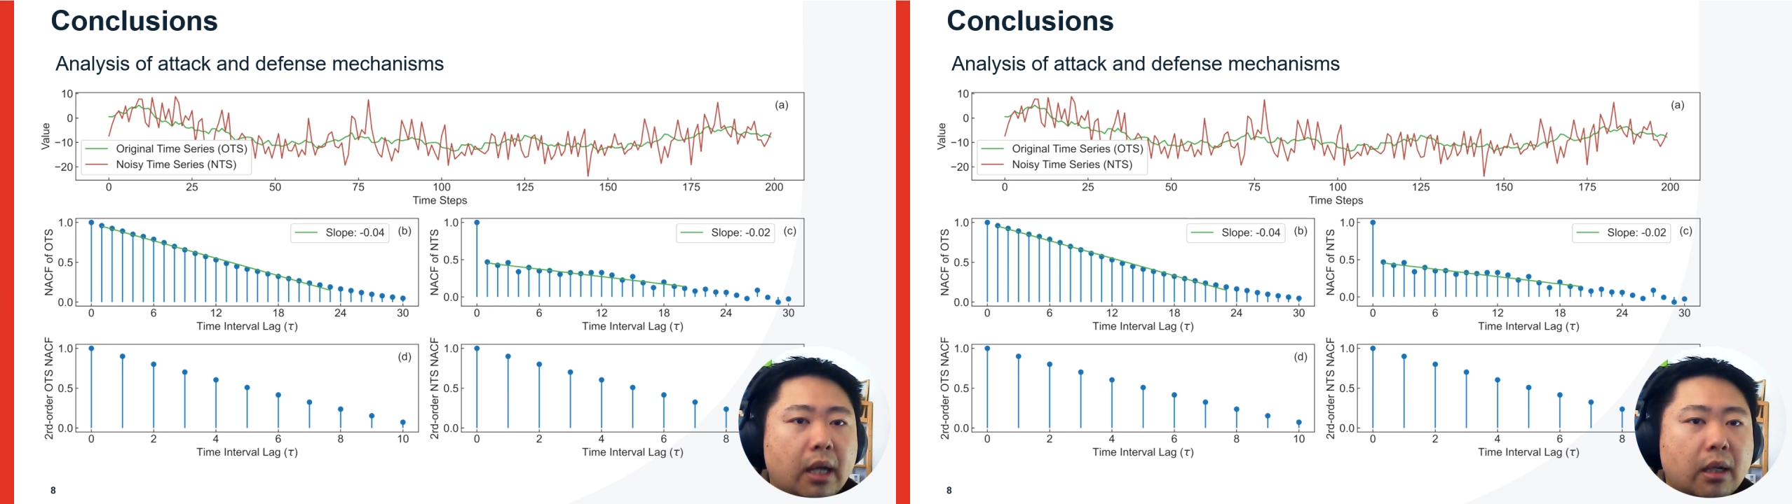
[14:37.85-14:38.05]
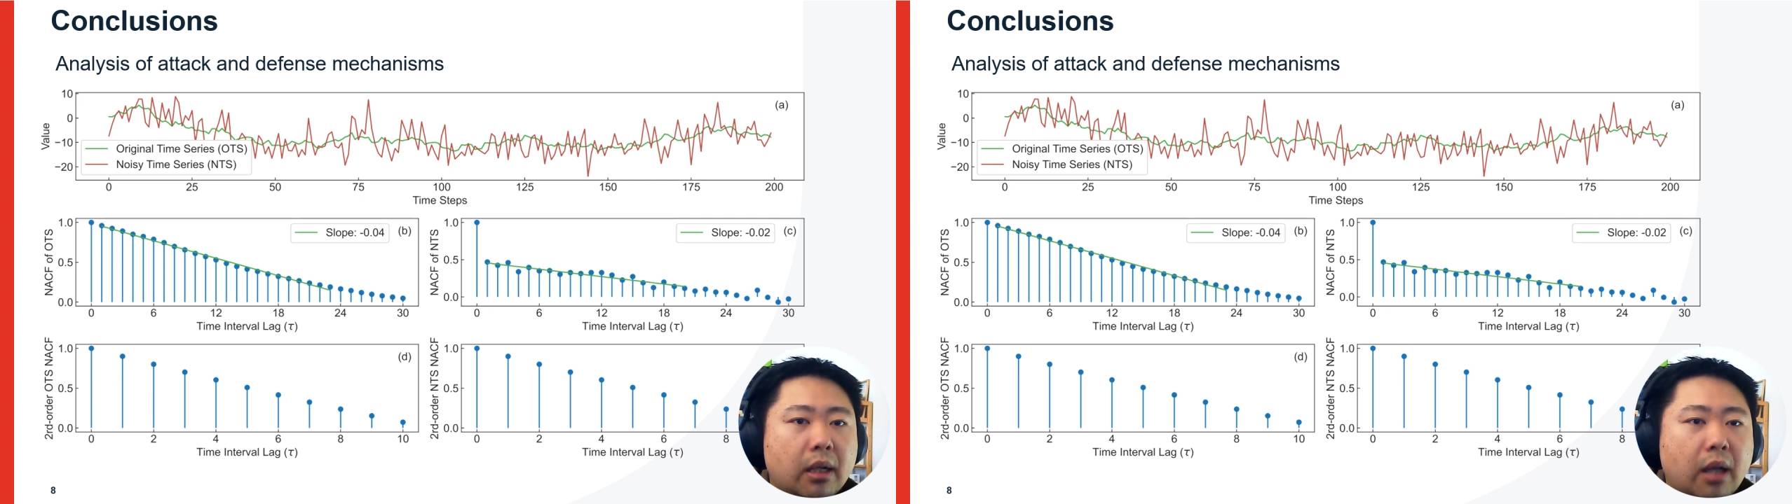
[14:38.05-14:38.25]

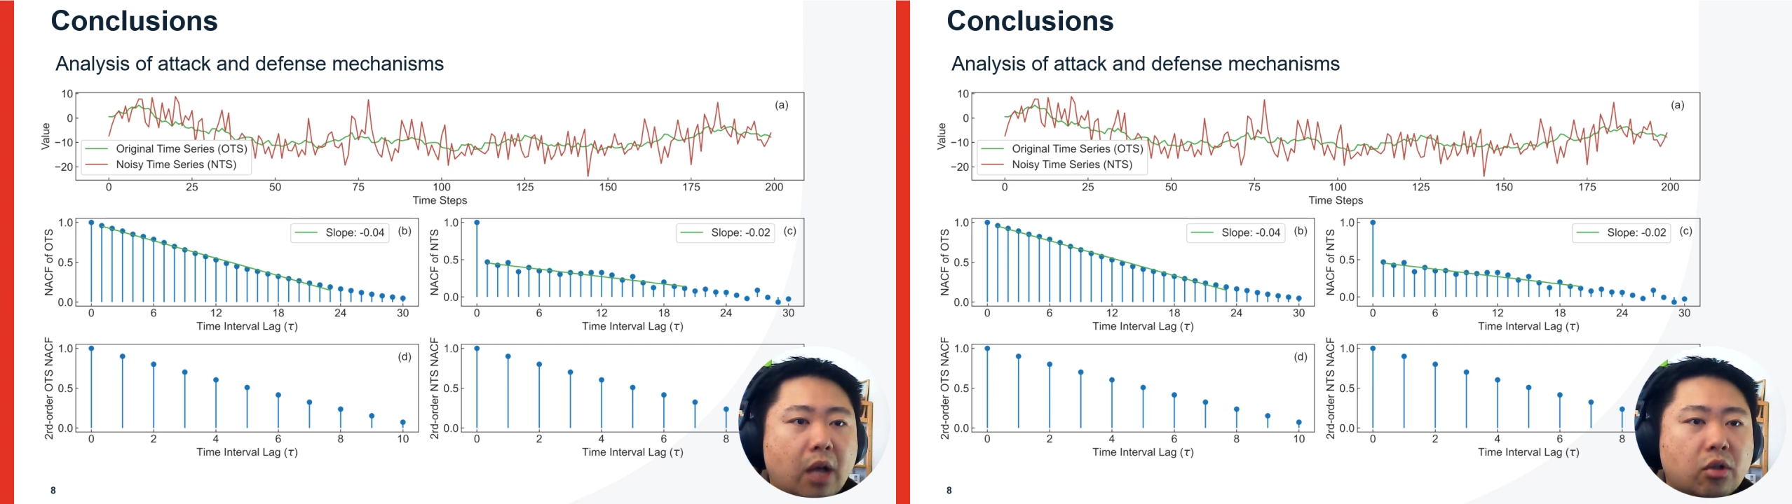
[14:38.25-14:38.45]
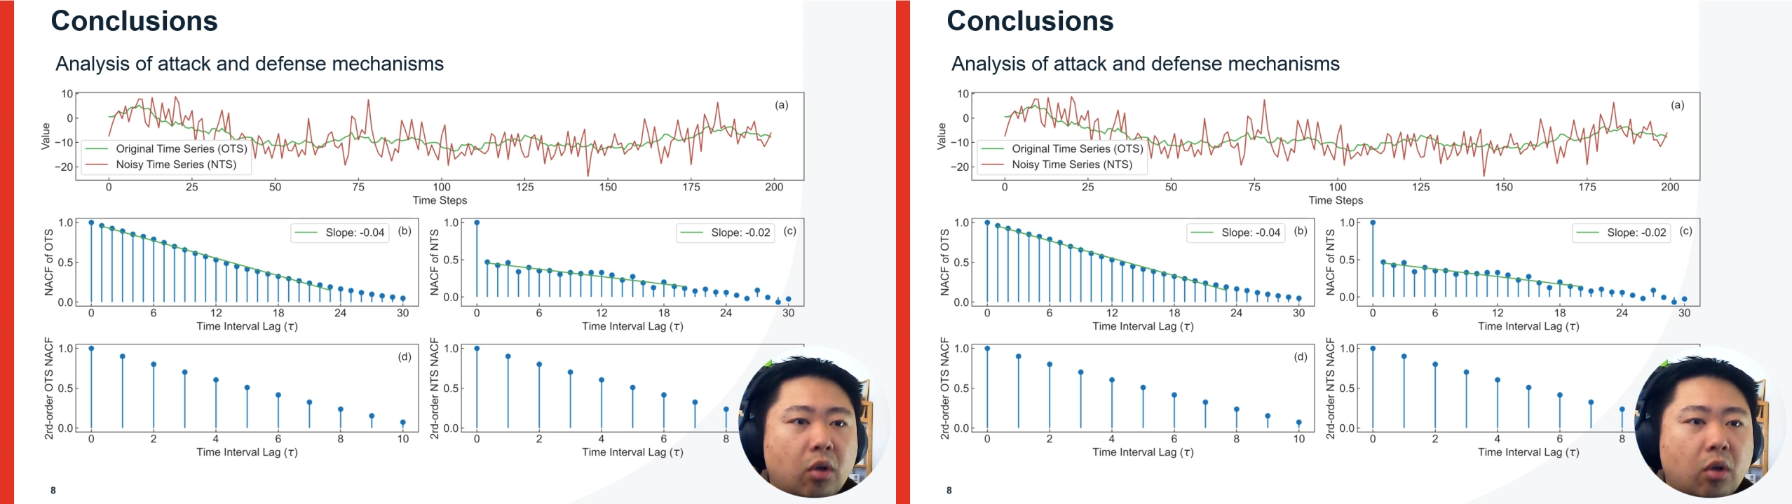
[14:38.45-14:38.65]
large
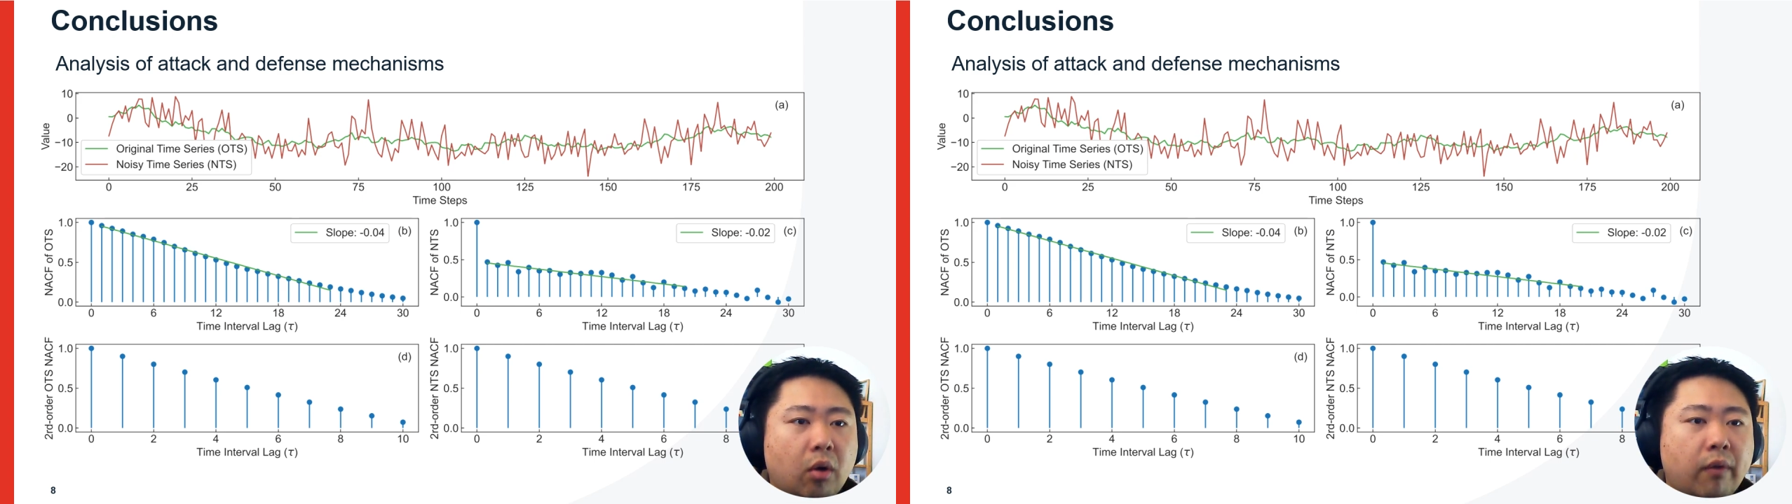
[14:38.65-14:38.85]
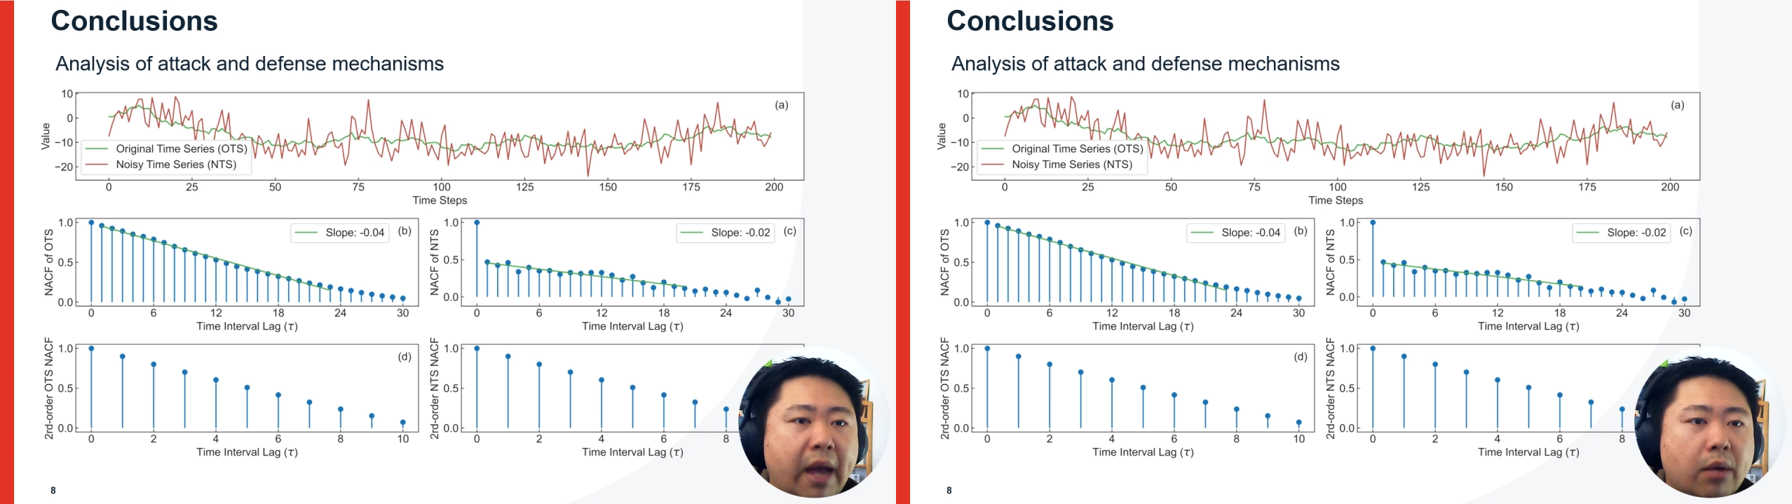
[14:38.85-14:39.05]
tau
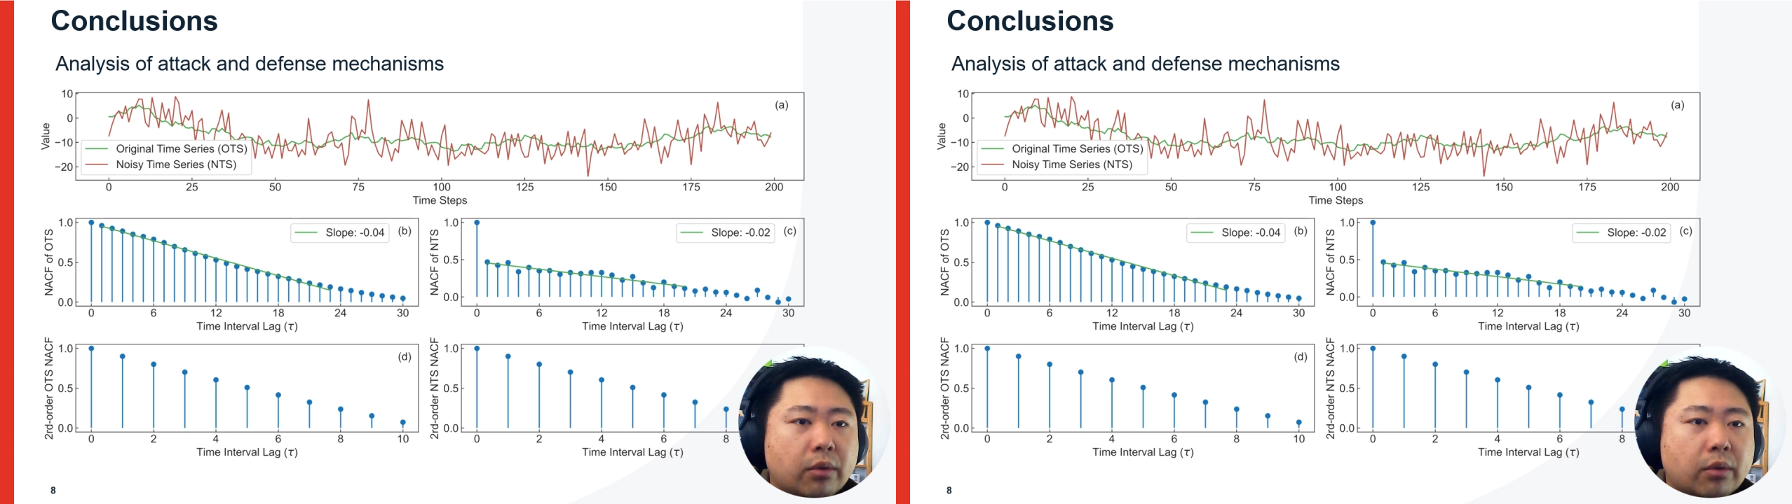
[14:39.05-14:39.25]
values,